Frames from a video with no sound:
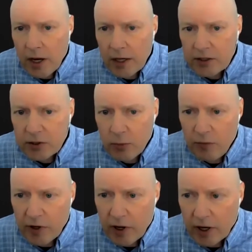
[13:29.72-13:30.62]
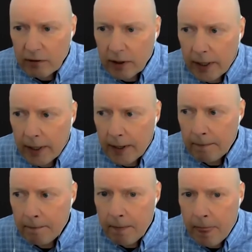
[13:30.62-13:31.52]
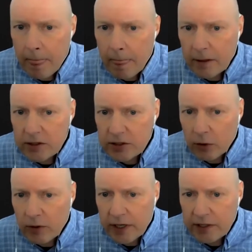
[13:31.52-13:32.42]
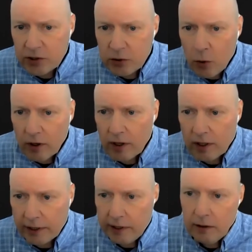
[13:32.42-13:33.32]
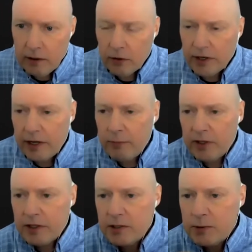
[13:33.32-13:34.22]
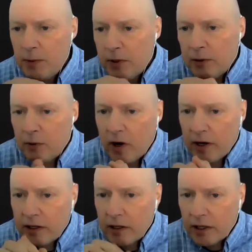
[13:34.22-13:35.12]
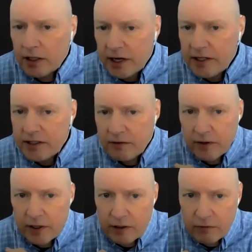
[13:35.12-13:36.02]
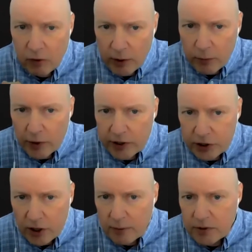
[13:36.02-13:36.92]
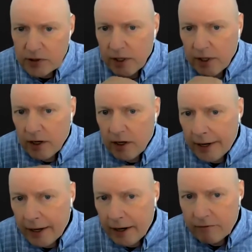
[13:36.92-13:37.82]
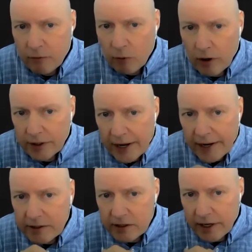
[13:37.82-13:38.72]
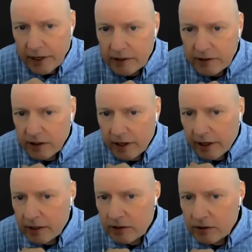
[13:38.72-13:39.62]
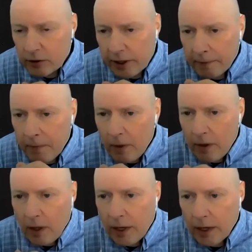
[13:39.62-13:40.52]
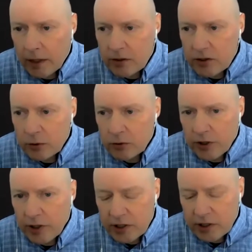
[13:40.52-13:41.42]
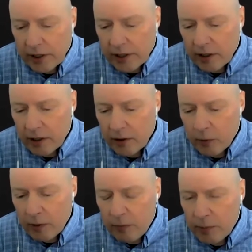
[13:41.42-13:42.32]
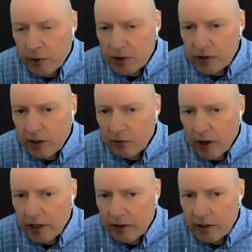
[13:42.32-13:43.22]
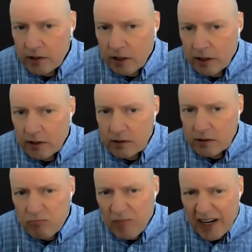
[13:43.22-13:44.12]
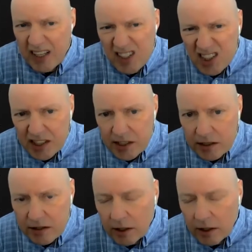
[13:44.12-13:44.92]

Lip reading: So moving on. So historically, okay, because people have been running scientific and floating point jobs for decades and decades and decades. Okay. And so traditionally, when people started running these things, kind of in the 60s,